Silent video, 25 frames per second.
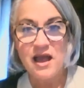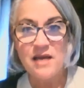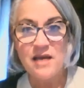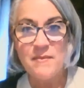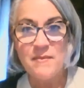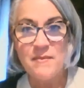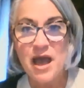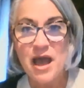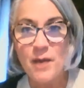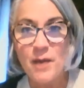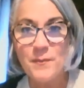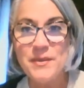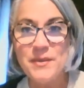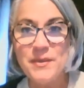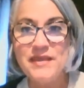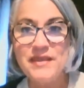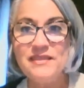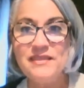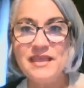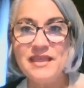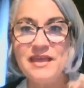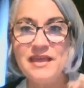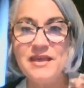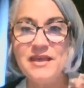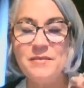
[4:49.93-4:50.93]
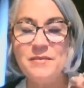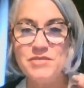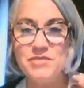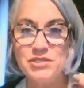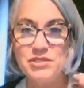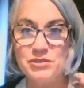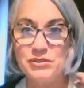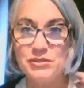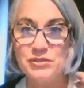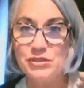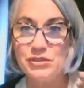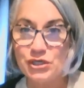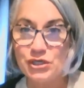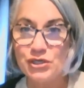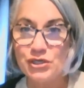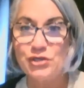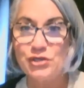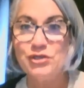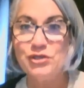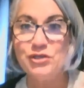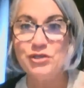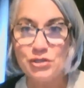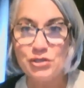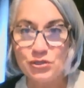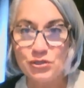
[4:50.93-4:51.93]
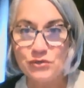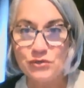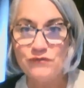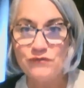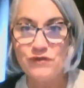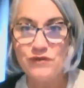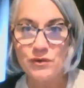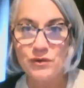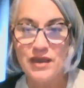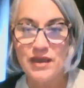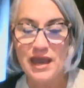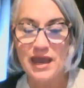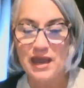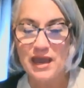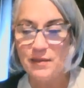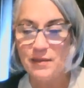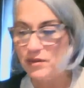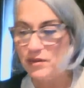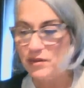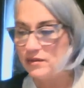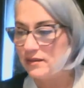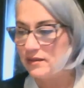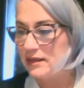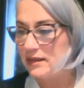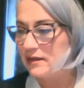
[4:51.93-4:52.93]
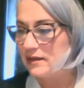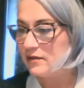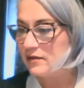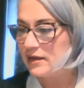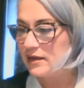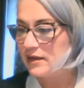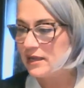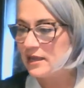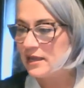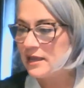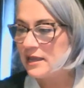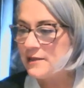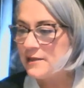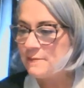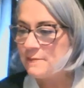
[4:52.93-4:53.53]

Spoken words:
helping them to learn new vocabulary.